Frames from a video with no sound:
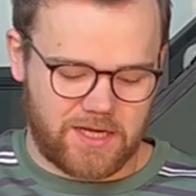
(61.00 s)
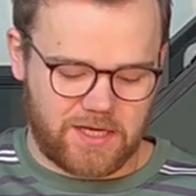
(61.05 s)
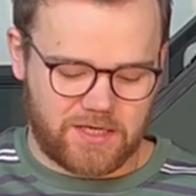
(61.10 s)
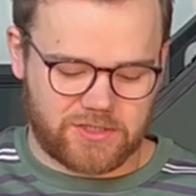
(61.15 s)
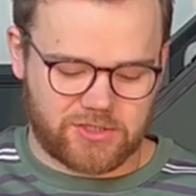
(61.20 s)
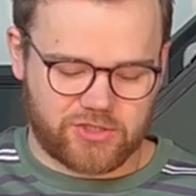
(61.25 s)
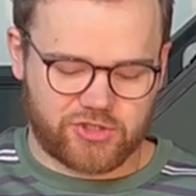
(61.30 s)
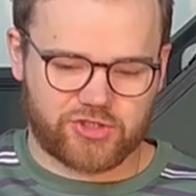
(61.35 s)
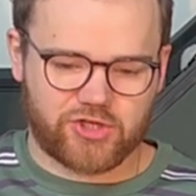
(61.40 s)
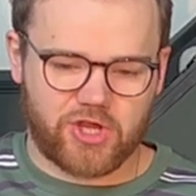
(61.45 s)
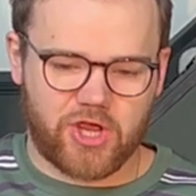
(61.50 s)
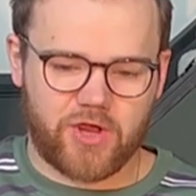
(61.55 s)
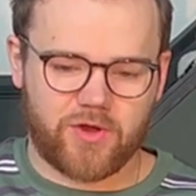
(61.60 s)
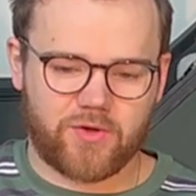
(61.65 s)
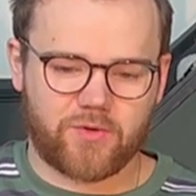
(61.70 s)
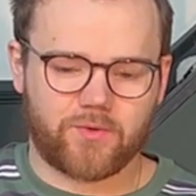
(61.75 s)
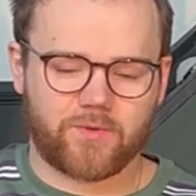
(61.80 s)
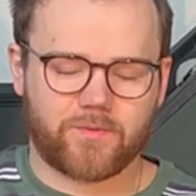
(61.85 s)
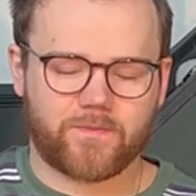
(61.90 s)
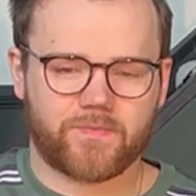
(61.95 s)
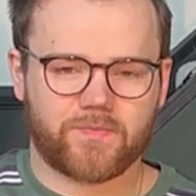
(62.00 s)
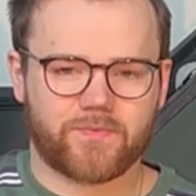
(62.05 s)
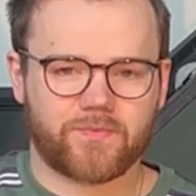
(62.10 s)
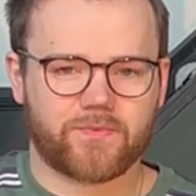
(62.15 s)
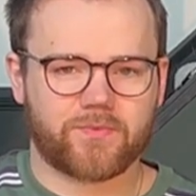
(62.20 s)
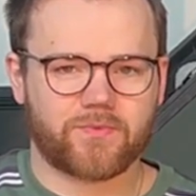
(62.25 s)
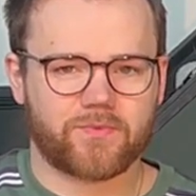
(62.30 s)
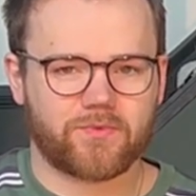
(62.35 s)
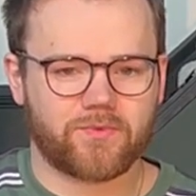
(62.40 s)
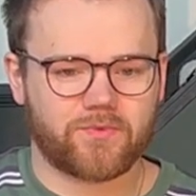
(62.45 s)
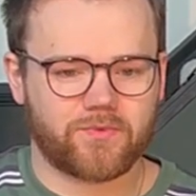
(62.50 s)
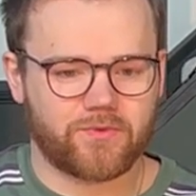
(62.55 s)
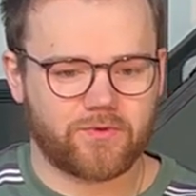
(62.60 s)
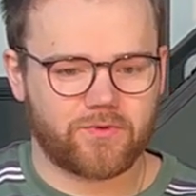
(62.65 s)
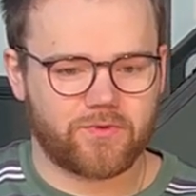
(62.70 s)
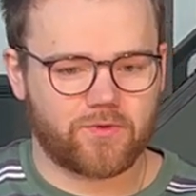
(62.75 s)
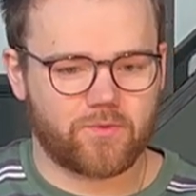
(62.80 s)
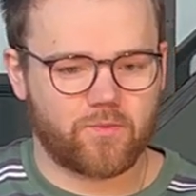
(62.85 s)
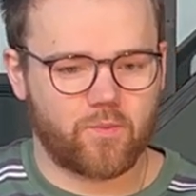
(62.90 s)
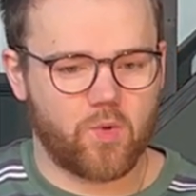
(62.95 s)
So
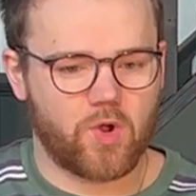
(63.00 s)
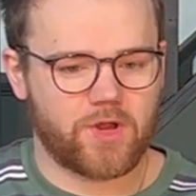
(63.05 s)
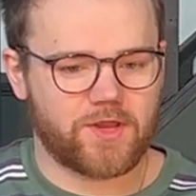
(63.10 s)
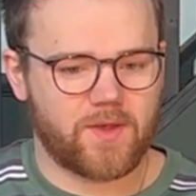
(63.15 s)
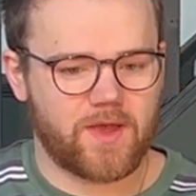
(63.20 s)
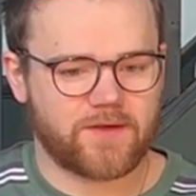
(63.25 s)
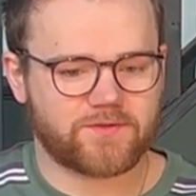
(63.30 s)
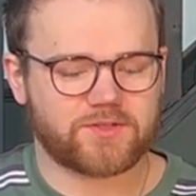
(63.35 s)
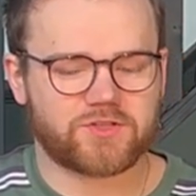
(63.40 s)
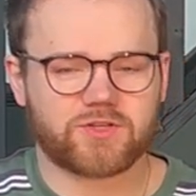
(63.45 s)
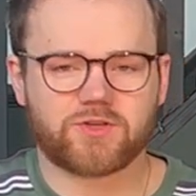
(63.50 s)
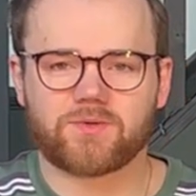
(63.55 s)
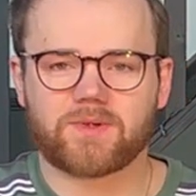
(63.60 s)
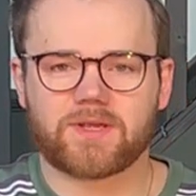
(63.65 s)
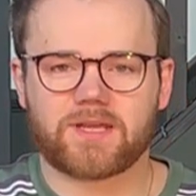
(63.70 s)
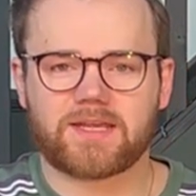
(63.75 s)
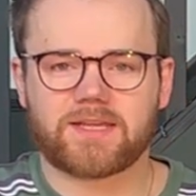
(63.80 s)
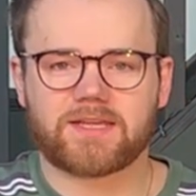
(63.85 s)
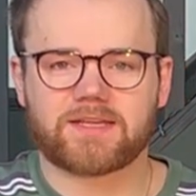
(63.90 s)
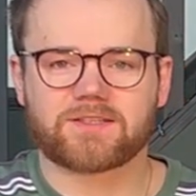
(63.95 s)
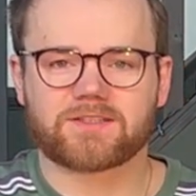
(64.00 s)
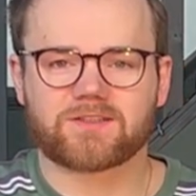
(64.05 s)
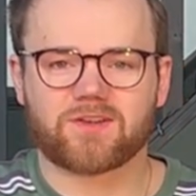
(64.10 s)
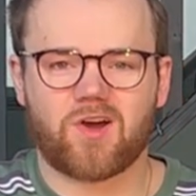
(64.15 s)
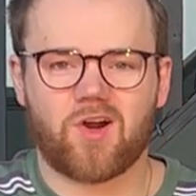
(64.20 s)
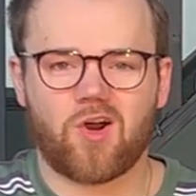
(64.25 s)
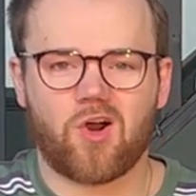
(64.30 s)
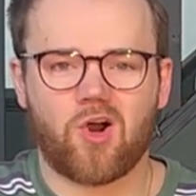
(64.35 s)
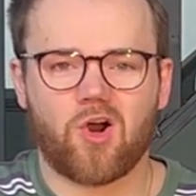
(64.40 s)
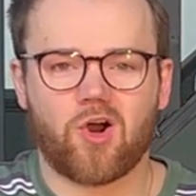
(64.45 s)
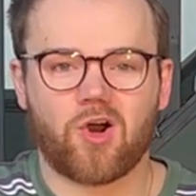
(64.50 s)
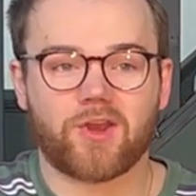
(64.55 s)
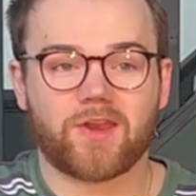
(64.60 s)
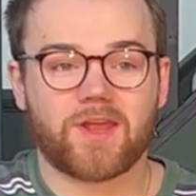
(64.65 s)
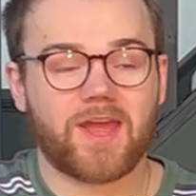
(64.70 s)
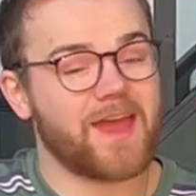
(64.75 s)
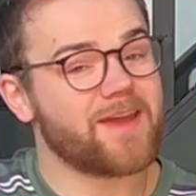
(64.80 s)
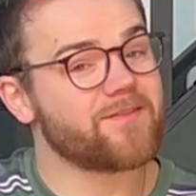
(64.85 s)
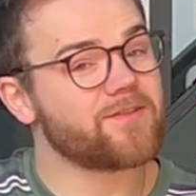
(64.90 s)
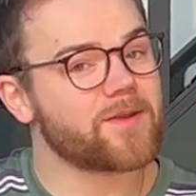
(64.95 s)
what you have to do is on every